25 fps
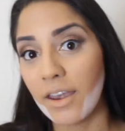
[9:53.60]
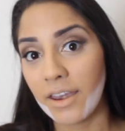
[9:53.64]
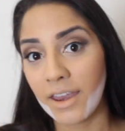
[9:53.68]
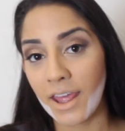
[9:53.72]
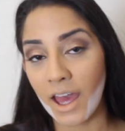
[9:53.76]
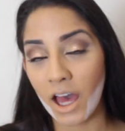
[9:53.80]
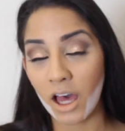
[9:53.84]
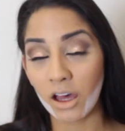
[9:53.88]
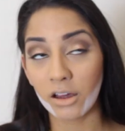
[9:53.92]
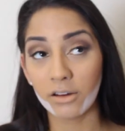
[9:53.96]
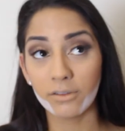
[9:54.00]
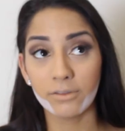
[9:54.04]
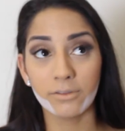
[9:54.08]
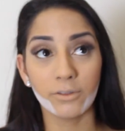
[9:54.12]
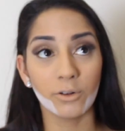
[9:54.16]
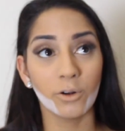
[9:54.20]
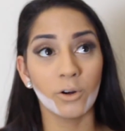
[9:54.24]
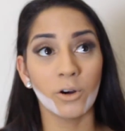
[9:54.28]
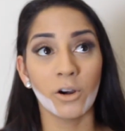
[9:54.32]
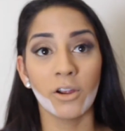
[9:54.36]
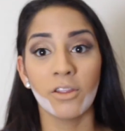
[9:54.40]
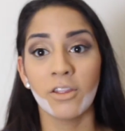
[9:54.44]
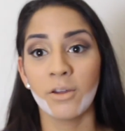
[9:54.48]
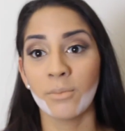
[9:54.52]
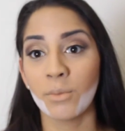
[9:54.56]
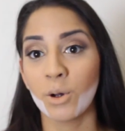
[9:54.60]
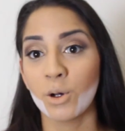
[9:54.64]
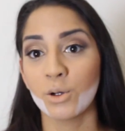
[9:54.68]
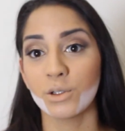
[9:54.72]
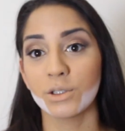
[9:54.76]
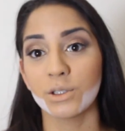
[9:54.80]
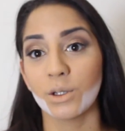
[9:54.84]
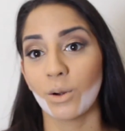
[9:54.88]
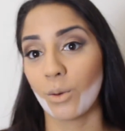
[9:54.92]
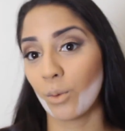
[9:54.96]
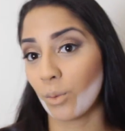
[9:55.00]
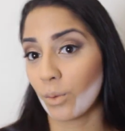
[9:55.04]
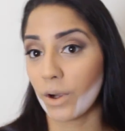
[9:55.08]
Now for the
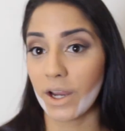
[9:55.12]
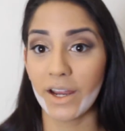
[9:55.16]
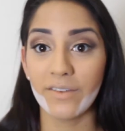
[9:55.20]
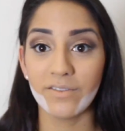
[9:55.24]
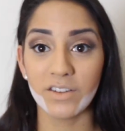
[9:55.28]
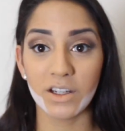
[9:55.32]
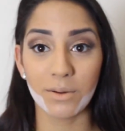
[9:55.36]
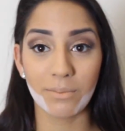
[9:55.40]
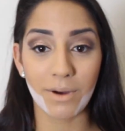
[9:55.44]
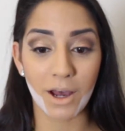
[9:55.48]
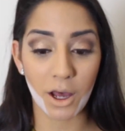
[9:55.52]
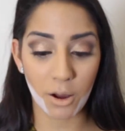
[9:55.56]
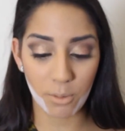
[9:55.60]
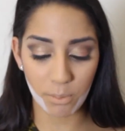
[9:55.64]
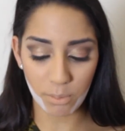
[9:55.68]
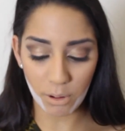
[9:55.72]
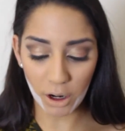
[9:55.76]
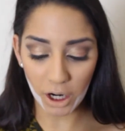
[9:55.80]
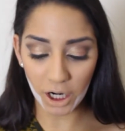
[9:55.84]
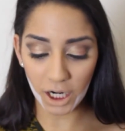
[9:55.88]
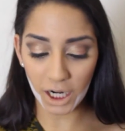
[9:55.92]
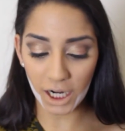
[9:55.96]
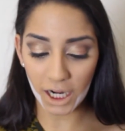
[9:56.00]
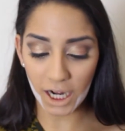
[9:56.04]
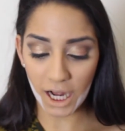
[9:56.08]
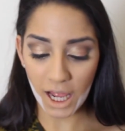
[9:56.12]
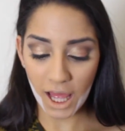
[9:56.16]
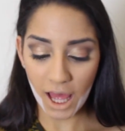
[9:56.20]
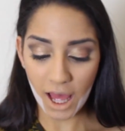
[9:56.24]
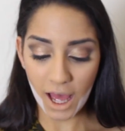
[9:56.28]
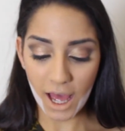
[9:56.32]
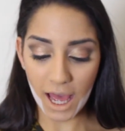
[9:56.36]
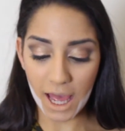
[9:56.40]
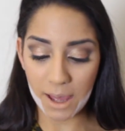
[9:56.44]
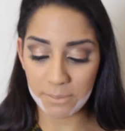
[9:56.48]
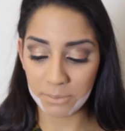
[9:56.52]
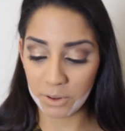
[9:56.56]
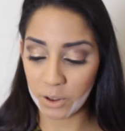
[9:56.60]
most raved about part,
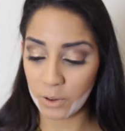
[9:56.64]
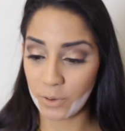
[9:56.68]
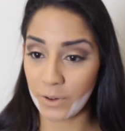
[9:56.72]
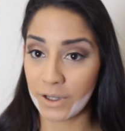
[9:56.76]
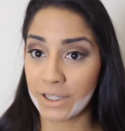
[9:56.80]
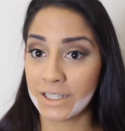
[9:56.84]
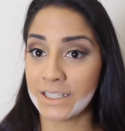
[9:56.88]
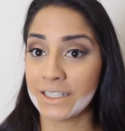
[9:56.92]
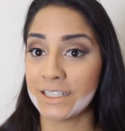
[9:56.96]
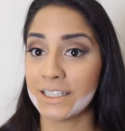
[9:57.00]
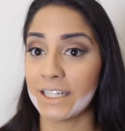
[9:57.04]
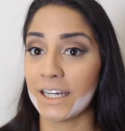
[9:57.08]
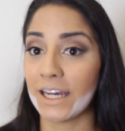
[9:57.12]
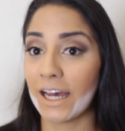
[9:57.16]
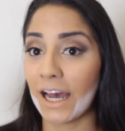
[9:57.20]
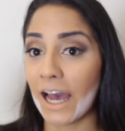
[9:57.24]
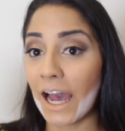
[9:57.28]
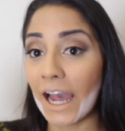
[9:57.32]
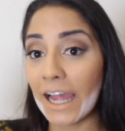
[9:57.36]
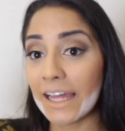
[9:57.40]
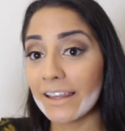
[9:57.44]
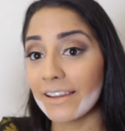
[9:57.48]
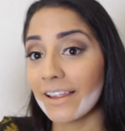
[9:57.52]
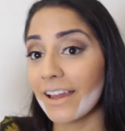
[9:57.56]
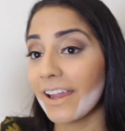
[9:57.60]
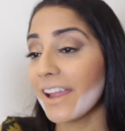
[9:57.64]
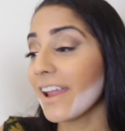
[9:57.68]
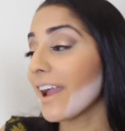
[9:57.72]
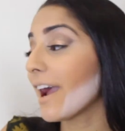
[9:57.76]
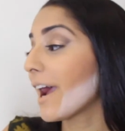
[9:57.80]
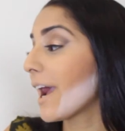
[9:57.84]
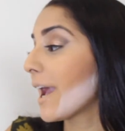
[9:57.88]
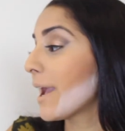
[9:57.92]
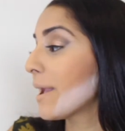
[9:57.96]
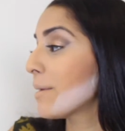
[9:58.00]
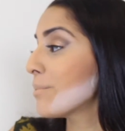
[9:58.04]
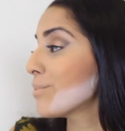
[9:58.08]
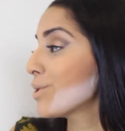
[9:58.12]
I'm going to highlight.
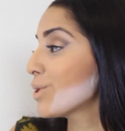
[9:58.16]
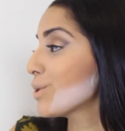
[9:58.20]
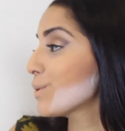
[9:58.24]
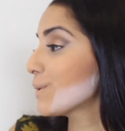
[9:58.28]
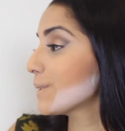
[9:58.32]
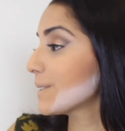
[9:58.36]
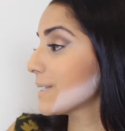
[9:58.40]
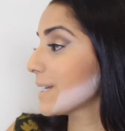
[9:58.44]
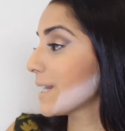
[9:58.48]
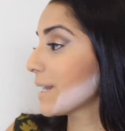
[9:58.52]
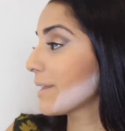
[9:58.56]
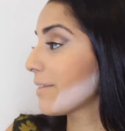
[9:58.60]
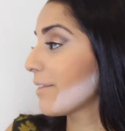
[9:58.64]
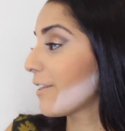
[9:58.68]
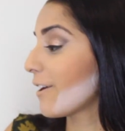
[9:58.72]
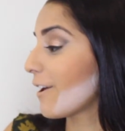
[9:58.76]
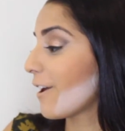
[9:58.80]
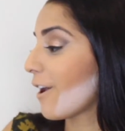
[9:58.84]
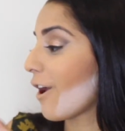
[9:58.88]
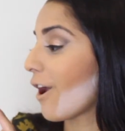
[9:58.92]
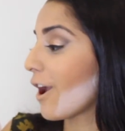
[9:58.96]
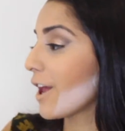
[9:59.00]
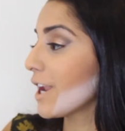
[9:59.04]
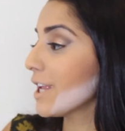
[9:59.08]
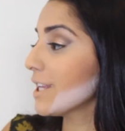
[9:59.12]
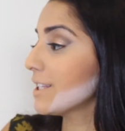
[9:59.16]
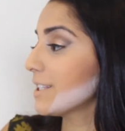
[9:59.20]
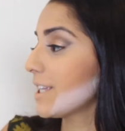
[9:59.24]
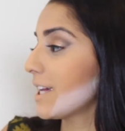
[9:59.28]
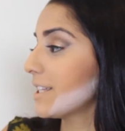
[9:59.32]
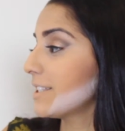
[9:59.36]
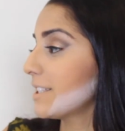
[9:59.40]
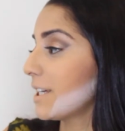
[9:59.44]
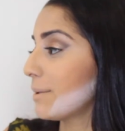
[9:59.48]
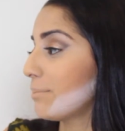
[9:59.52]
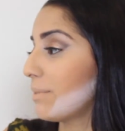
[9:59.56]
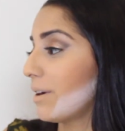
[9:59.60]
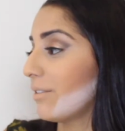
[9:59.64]
I'm using the
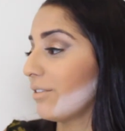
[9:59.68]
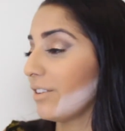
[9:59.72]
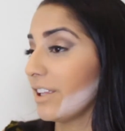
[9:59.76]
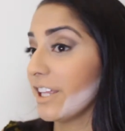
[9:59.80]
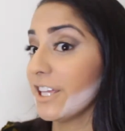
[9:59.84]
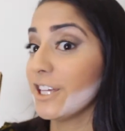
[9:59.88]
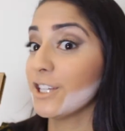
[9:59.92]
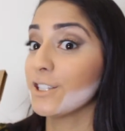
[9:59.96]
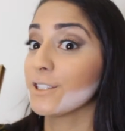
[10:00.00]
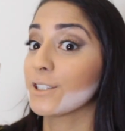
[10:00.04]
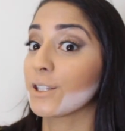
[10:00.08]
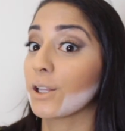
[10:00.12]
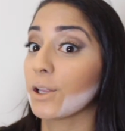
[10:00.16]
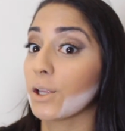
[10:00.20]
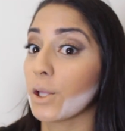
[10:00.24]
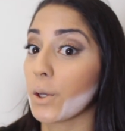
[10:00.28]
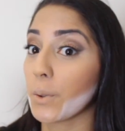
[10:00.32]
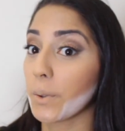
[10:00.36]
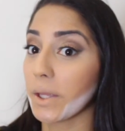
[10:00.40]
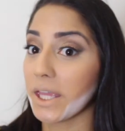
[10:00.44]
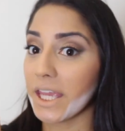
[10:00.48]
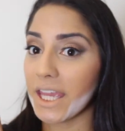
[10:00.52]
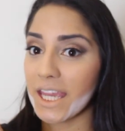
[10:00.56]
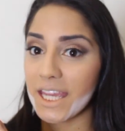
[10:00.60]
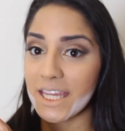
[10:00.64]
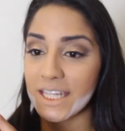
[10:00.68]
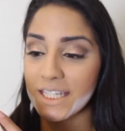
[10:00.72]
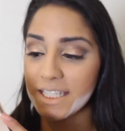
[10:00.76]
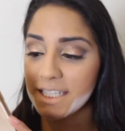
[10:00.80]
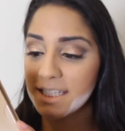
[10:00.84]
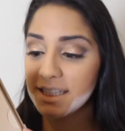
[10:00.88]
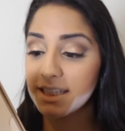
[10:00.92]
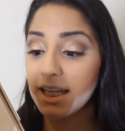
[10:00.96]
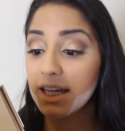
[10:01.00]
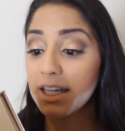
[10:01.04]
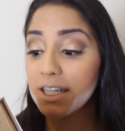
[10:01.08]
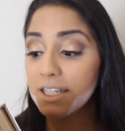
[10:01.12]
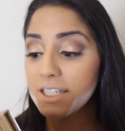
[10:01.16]
Anastasia Beverly Hills Glow Kit in
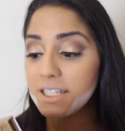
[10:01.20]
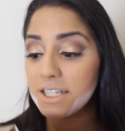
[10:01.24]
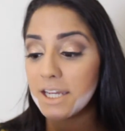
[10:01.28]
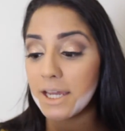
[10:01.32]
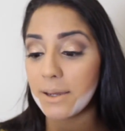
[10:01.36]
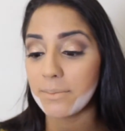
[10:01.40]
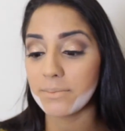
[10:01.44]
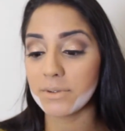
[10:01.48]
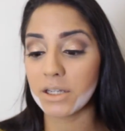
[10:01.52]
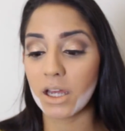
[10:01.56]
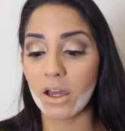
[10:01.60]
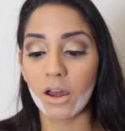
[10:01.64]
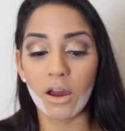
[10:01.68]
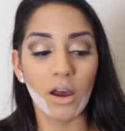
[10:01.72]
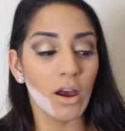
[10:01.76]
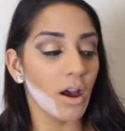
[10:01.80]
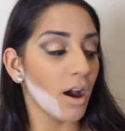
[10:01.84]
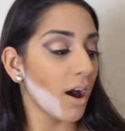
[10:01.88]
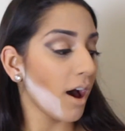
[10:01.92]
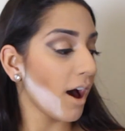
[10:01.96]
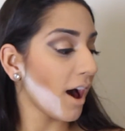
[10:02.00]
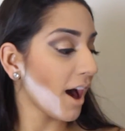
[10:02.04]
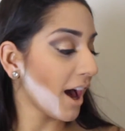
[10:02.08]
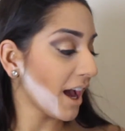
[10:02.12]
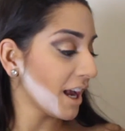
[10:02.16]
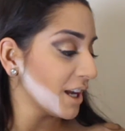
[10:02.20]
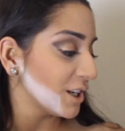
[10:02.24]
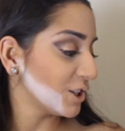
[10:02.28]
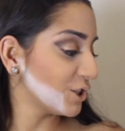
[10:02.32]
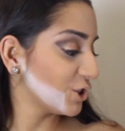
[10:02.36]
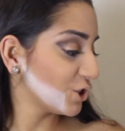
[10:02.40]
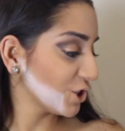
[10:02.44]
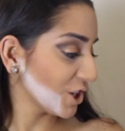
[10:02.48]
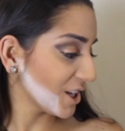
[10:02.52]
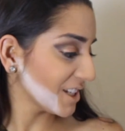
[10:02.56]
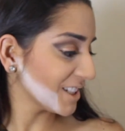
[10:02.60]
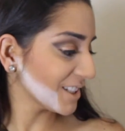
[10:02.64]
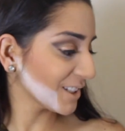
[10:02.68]
Sun Dipped. I
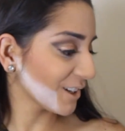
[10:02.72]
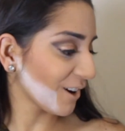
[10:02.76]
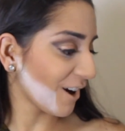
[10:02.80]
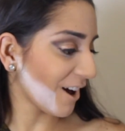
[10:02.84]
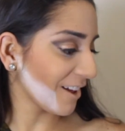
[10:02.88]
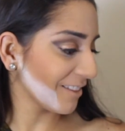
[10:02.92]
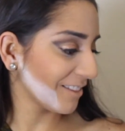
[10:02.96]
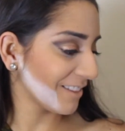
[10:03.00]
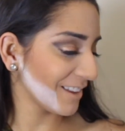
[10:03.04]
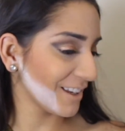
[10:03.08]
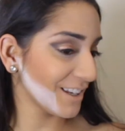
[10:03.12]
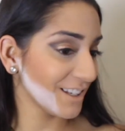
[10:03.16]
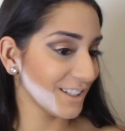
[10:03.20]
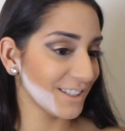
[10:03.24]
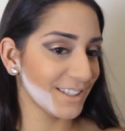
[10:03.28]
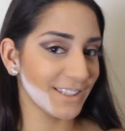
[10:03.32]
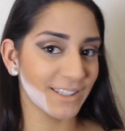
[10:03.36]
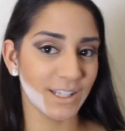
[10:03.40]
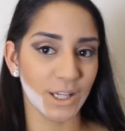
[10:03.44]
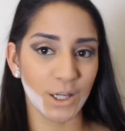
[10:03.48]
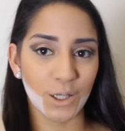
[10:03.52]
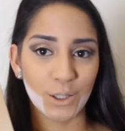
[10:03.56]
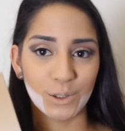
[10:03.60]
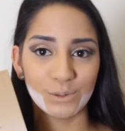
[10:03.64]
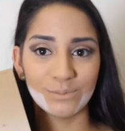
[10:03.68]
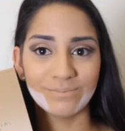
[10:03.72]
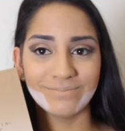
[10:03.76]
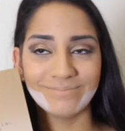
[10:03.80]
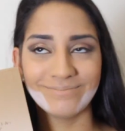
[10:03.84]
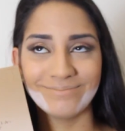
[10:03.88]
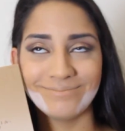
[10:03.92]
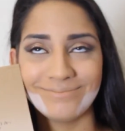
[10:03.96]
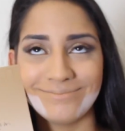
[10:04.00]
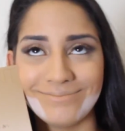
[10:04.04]
just got this, so